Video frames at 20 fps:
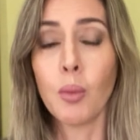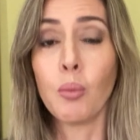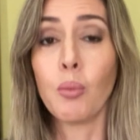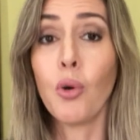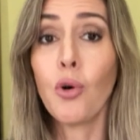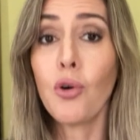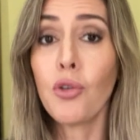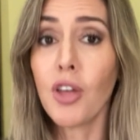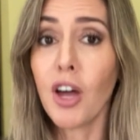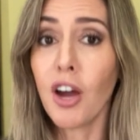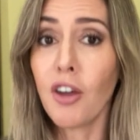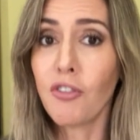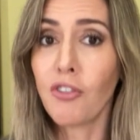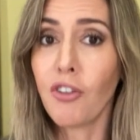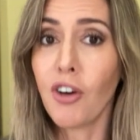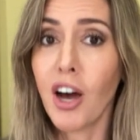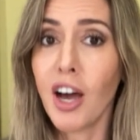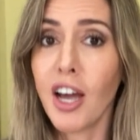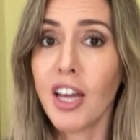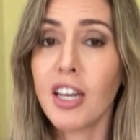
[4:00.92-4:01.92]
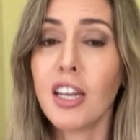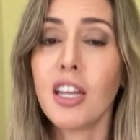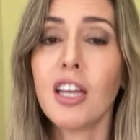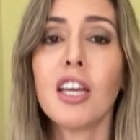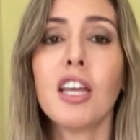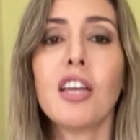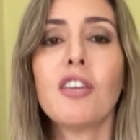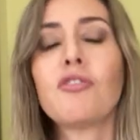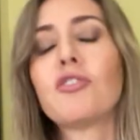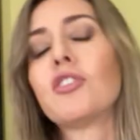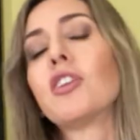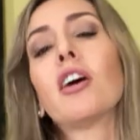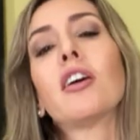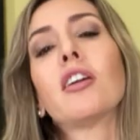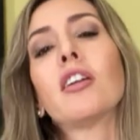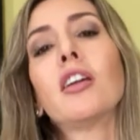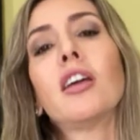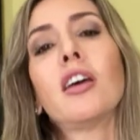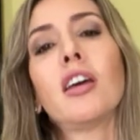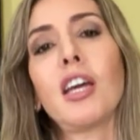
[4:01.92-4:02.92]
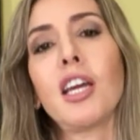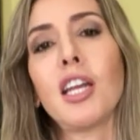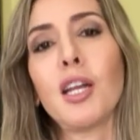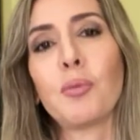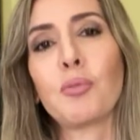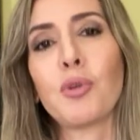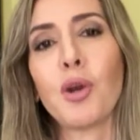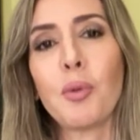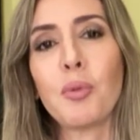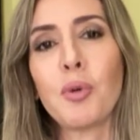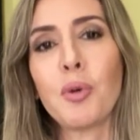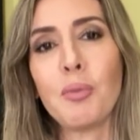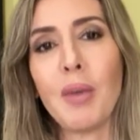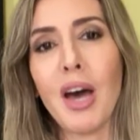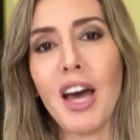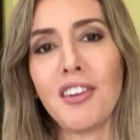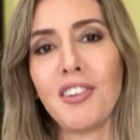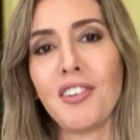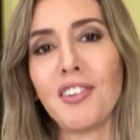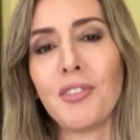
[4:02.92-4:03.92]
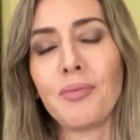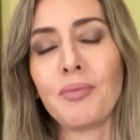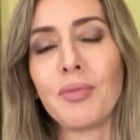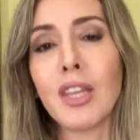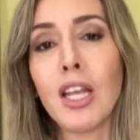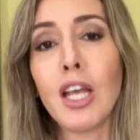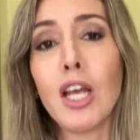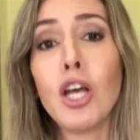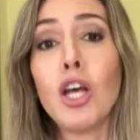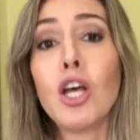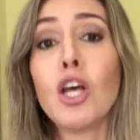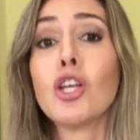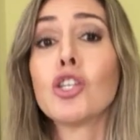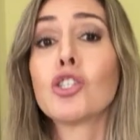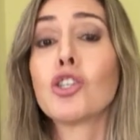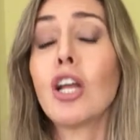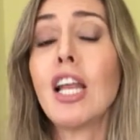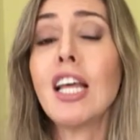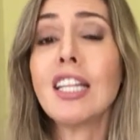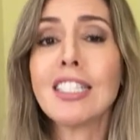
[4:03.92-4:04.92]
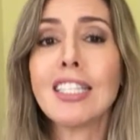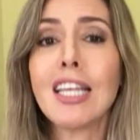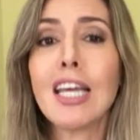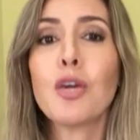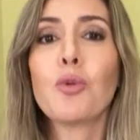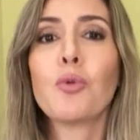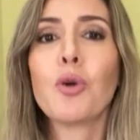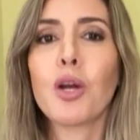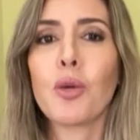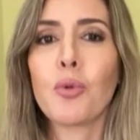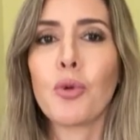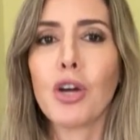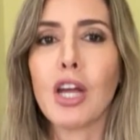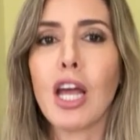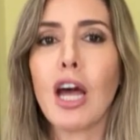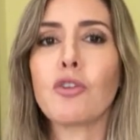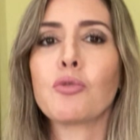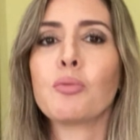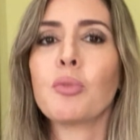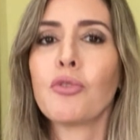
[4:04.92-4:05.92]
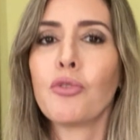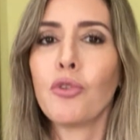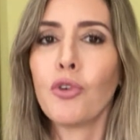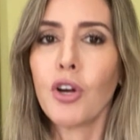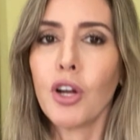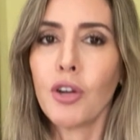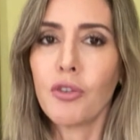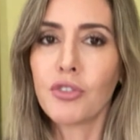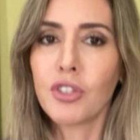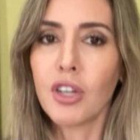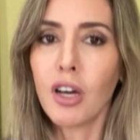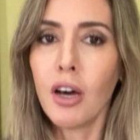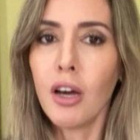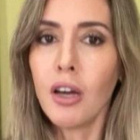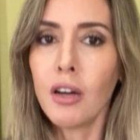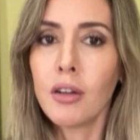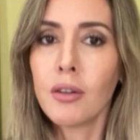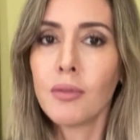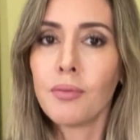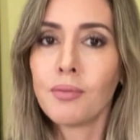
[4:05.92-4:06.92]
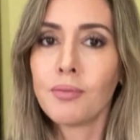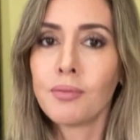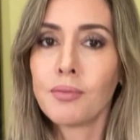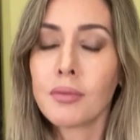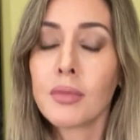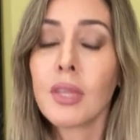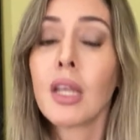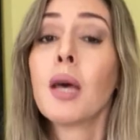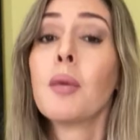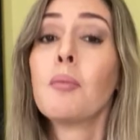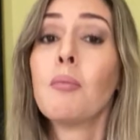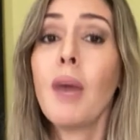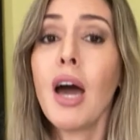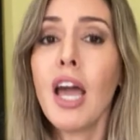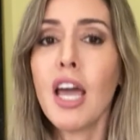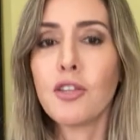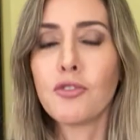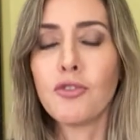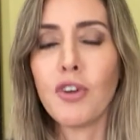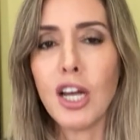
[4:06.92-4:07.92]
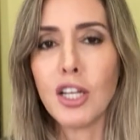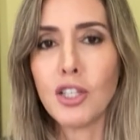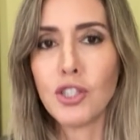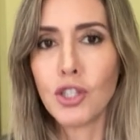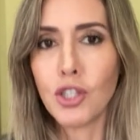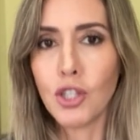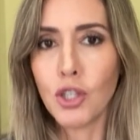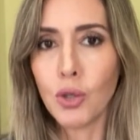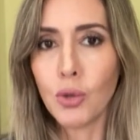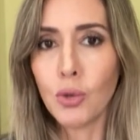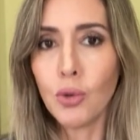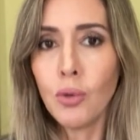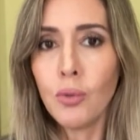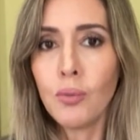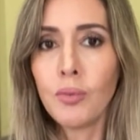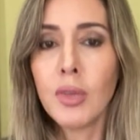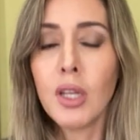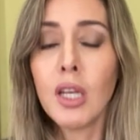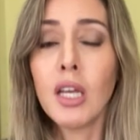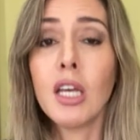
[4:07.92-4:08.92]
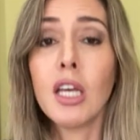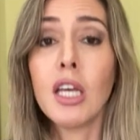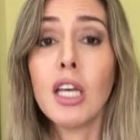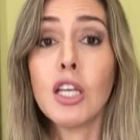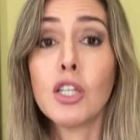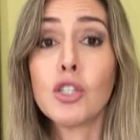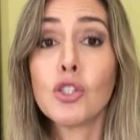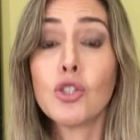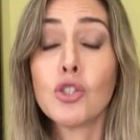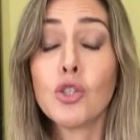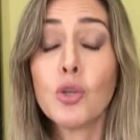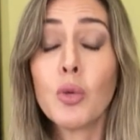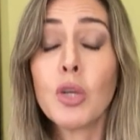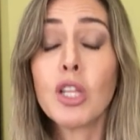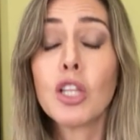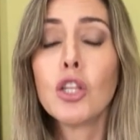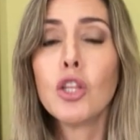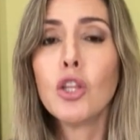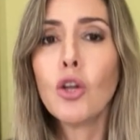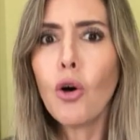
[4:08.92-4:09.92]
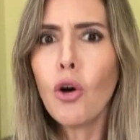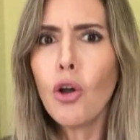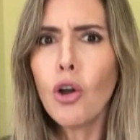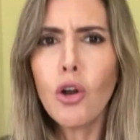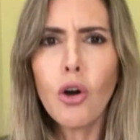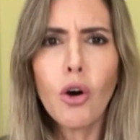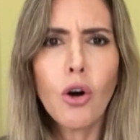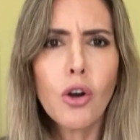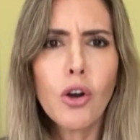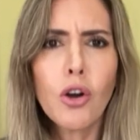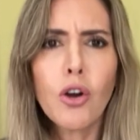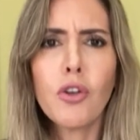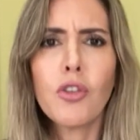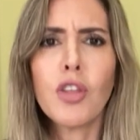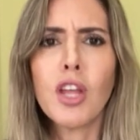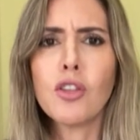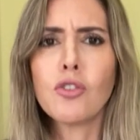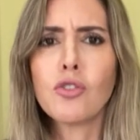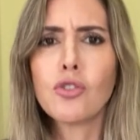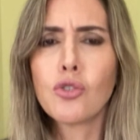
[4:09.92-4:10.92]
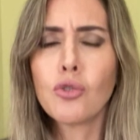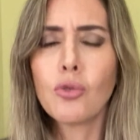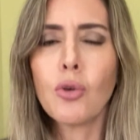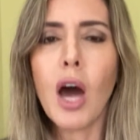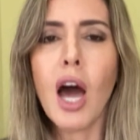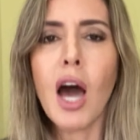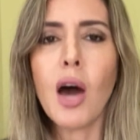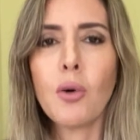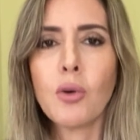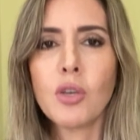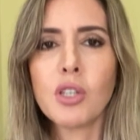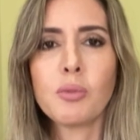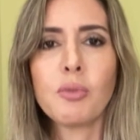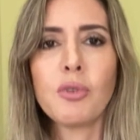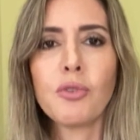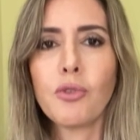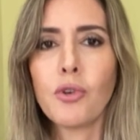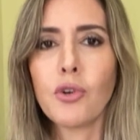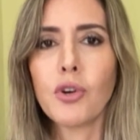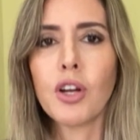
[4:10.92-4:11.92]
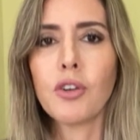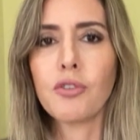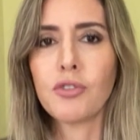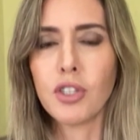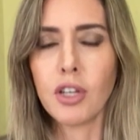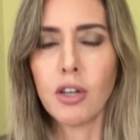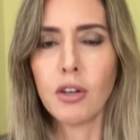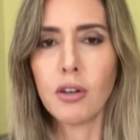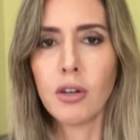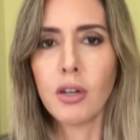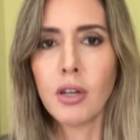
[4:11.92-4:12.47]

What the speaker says: Both are fine if done in a proper manner. So let's say you want to work out before iftar. My advice to you is to do it no longer than 2 hours before iftar.